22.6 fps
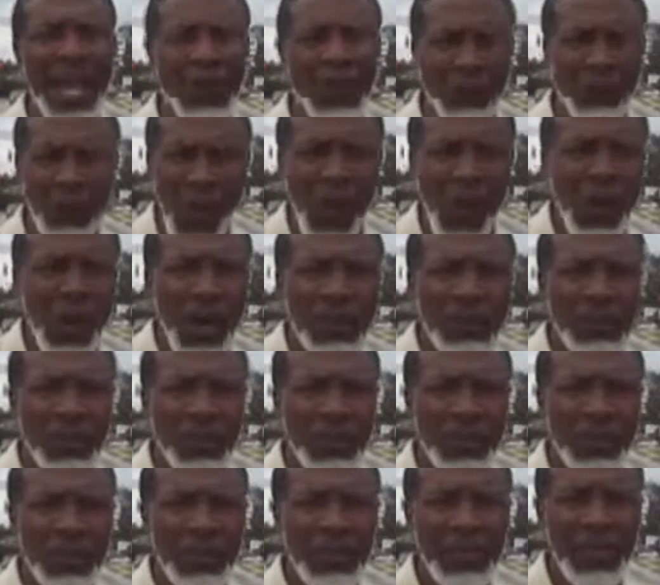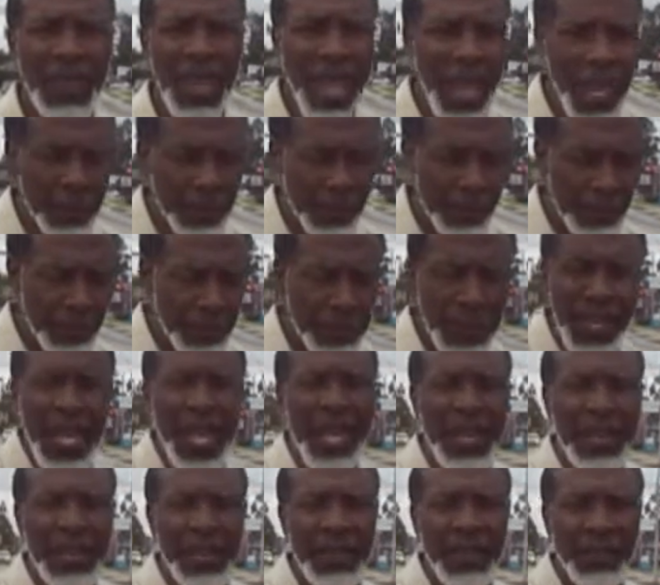got a form, a
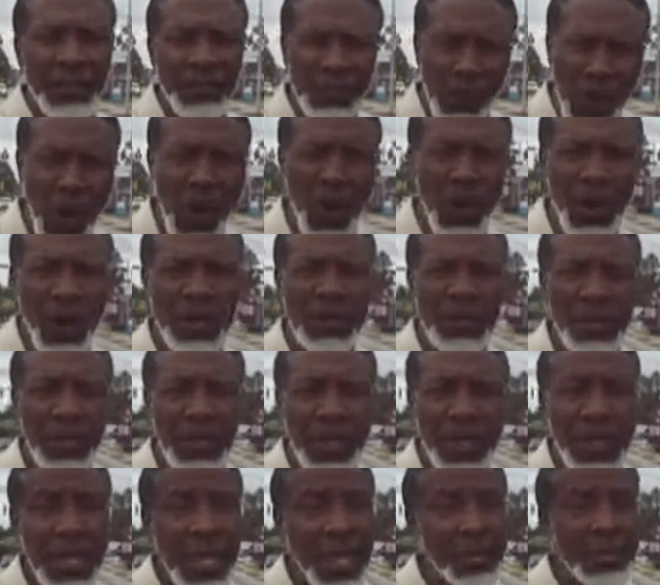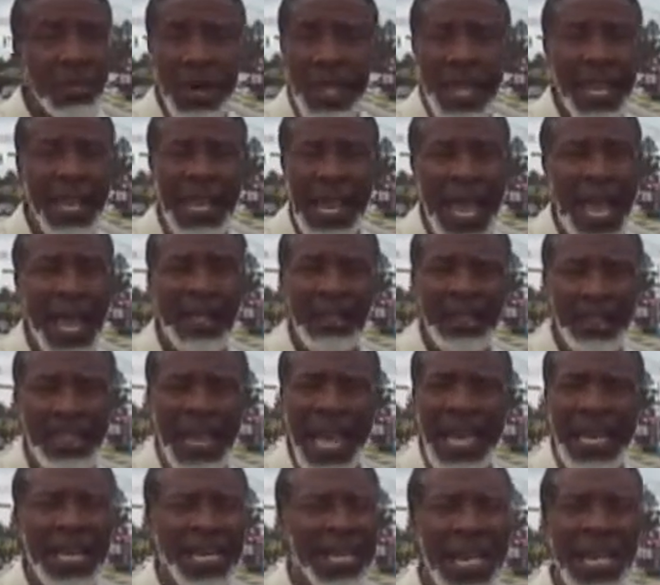pink form, but in Lowndes
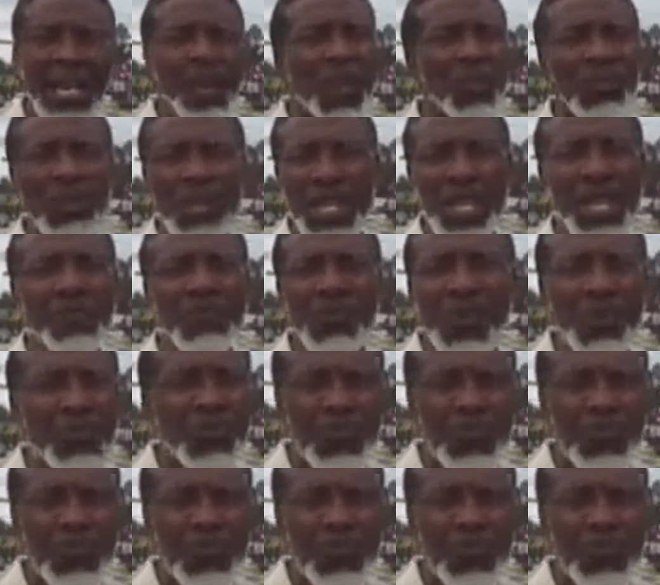County, they don't give